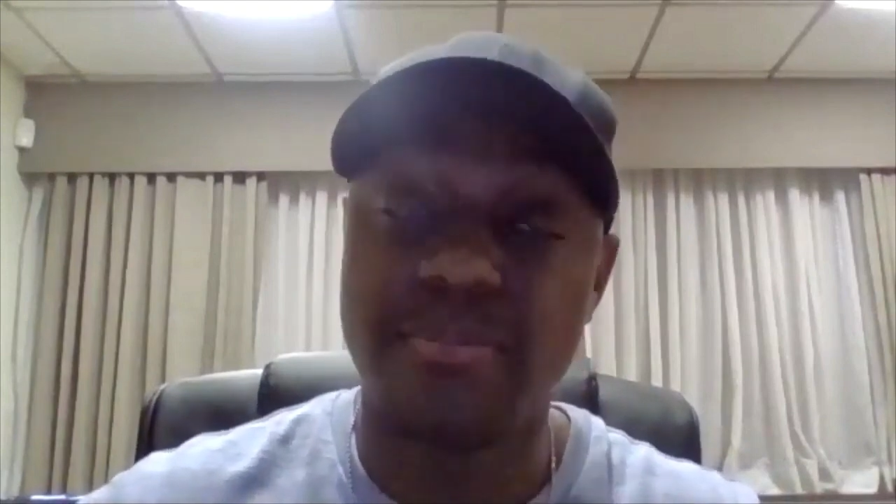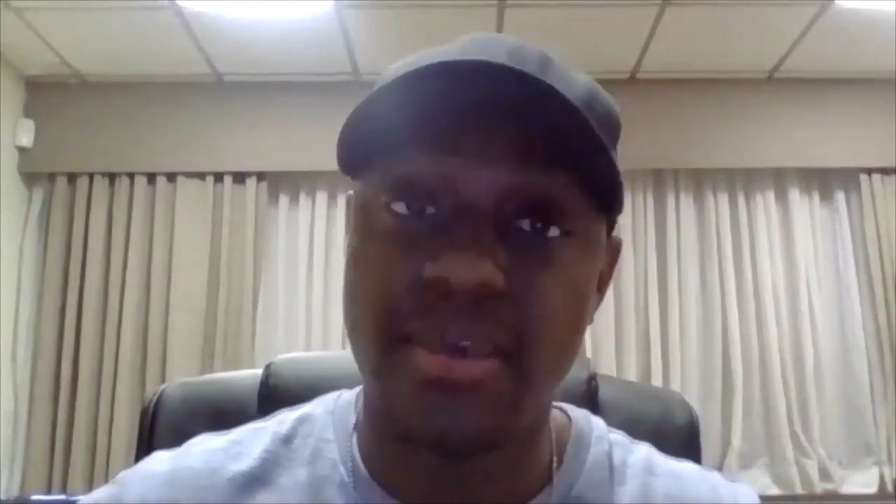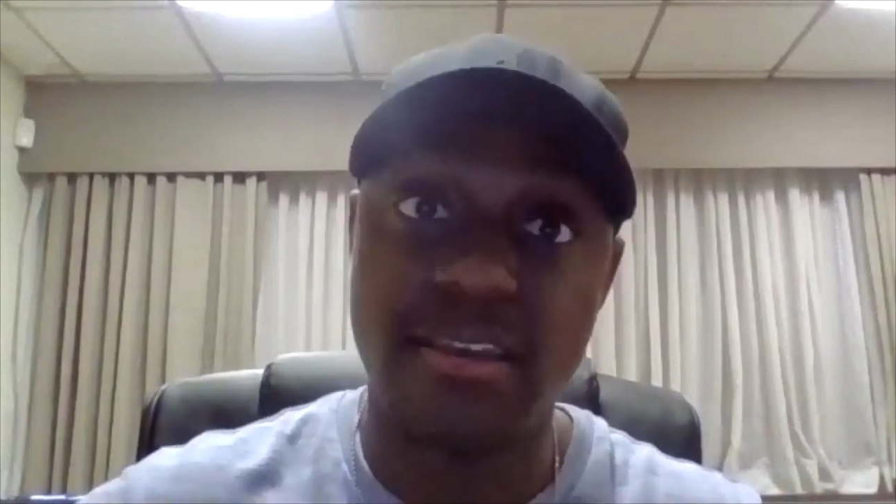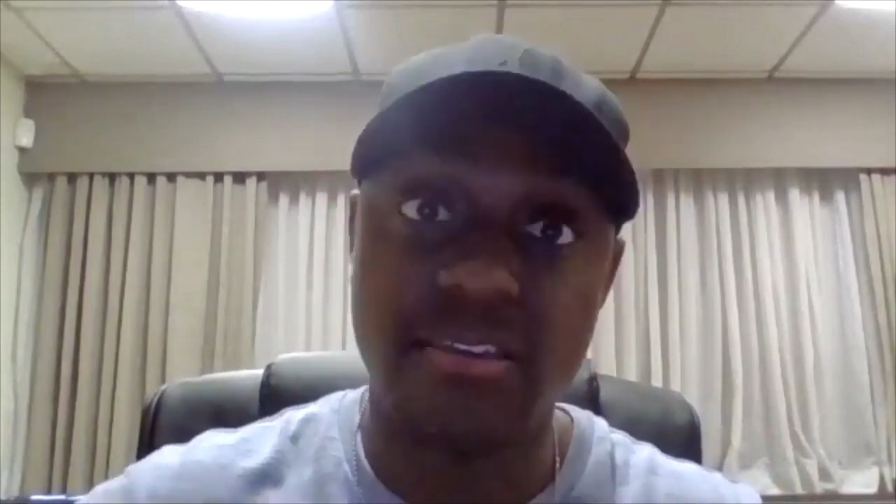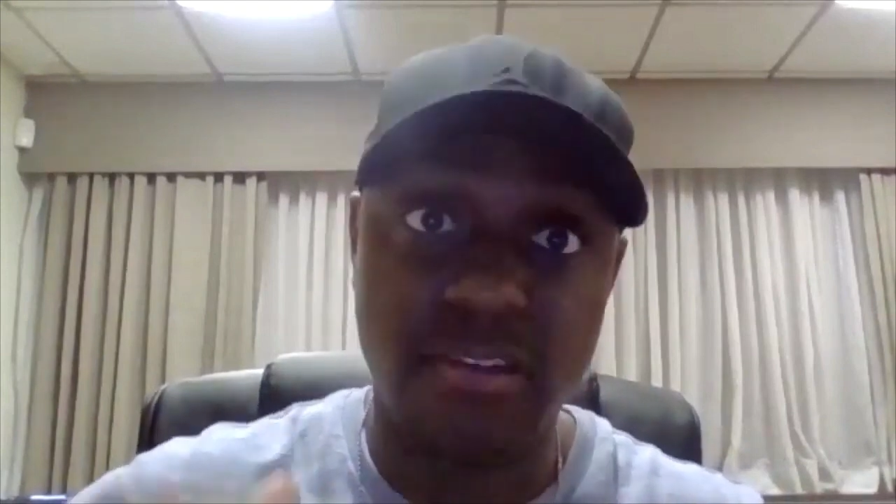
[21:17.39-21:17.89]

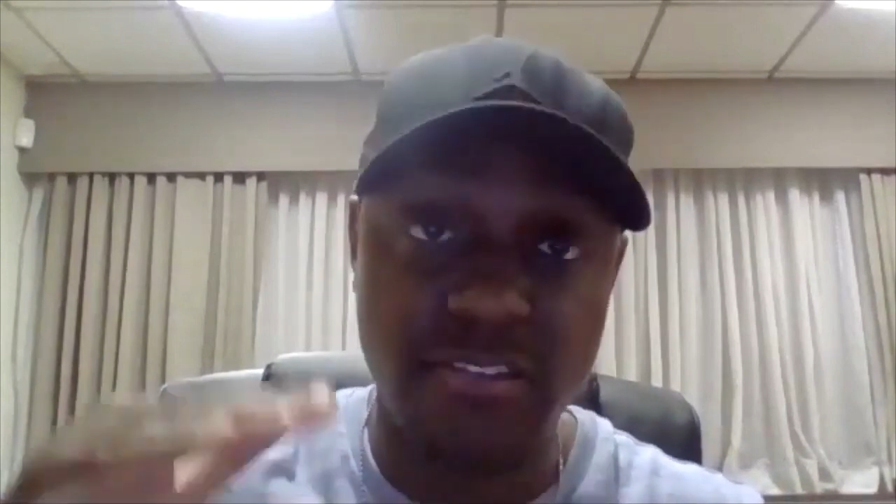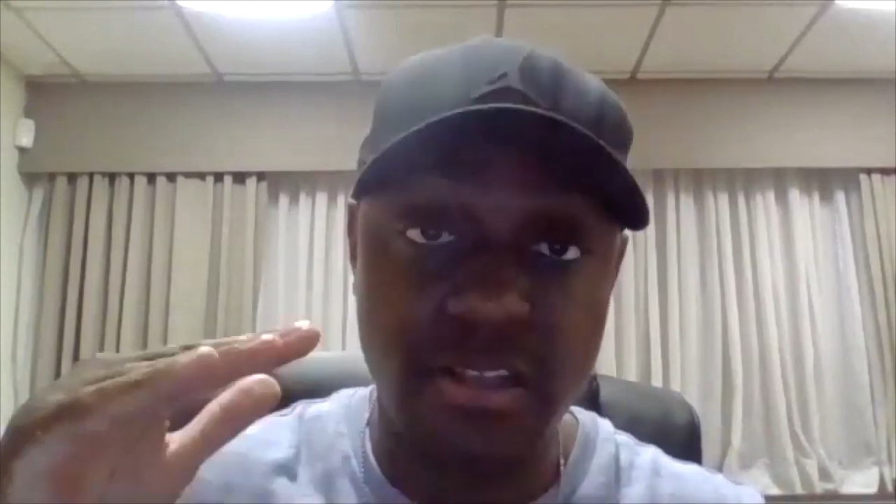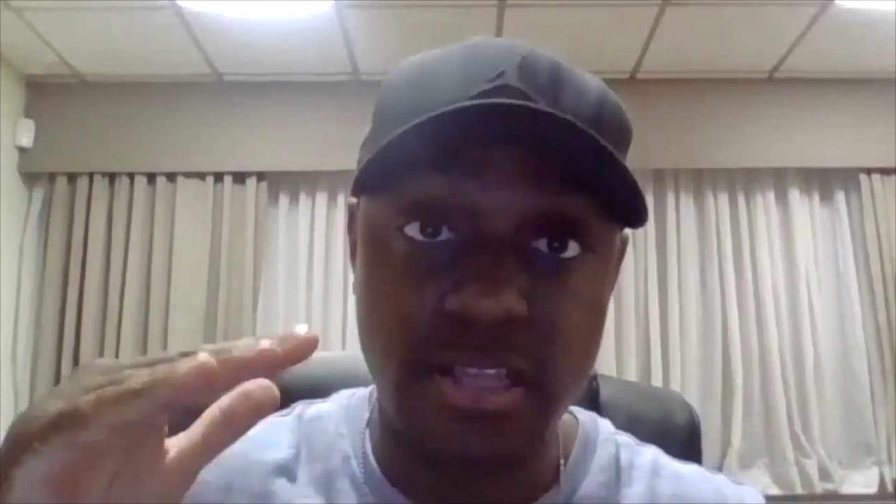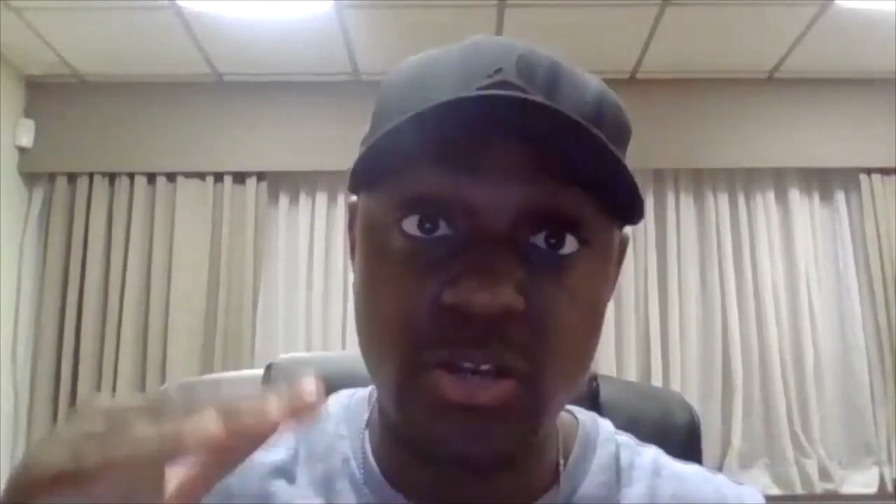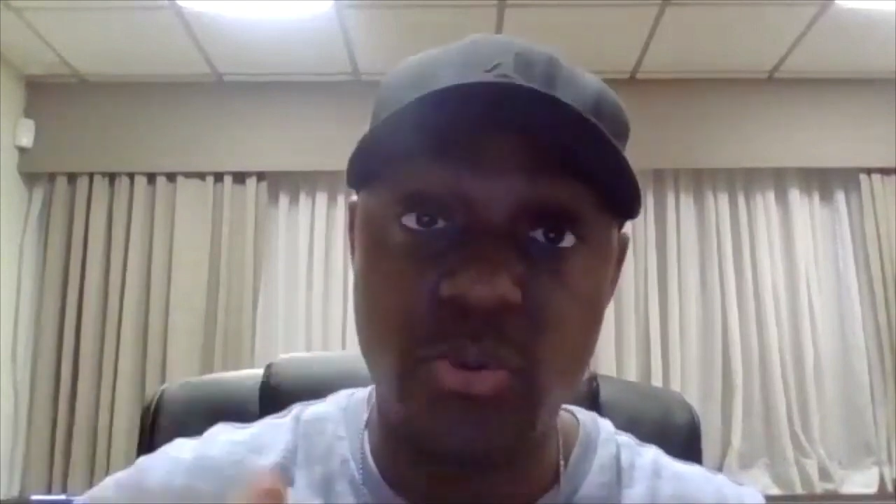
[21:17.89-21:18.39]
and it's
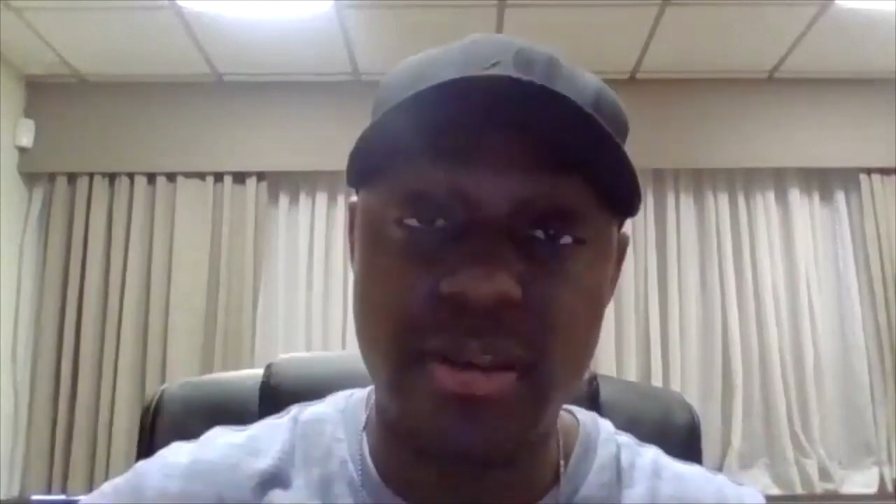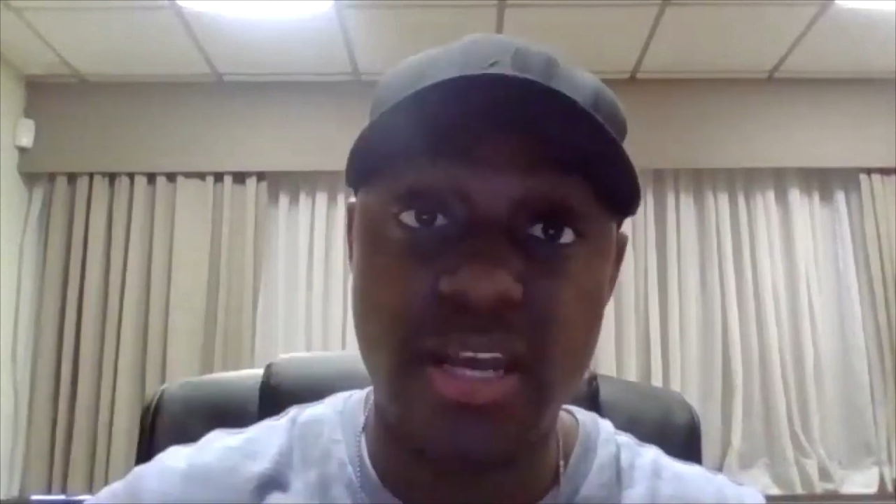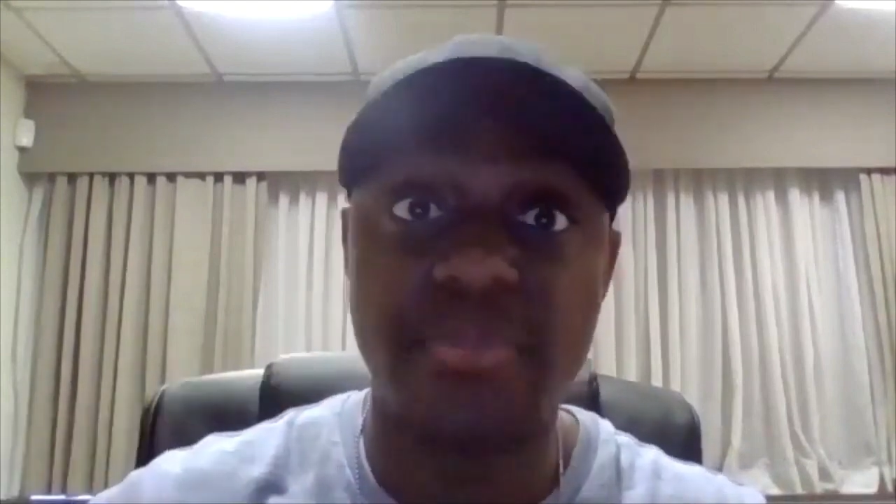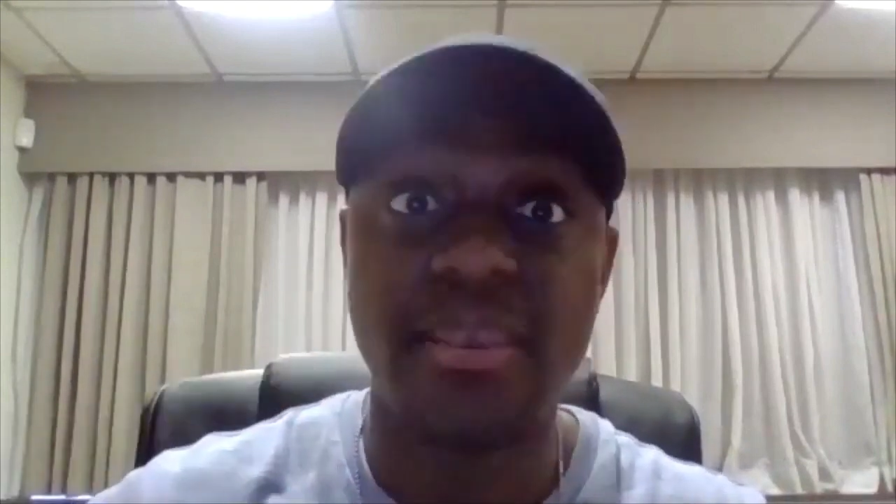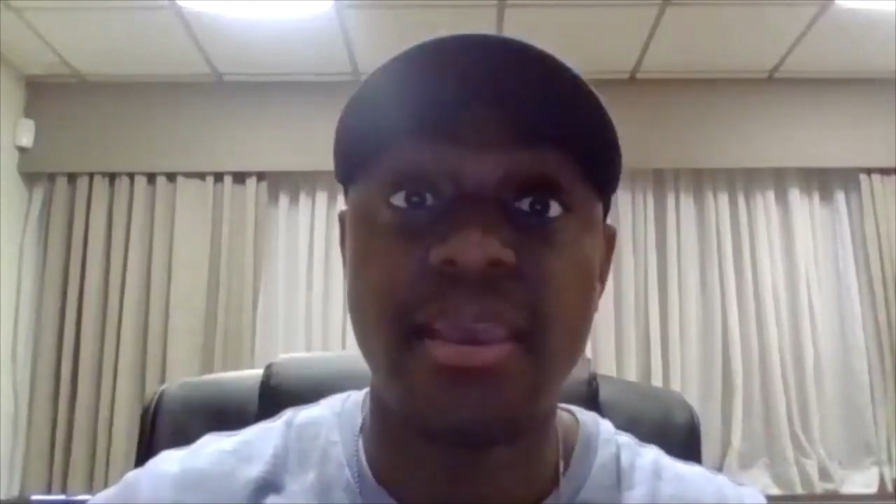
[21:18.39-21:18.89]
continually going up.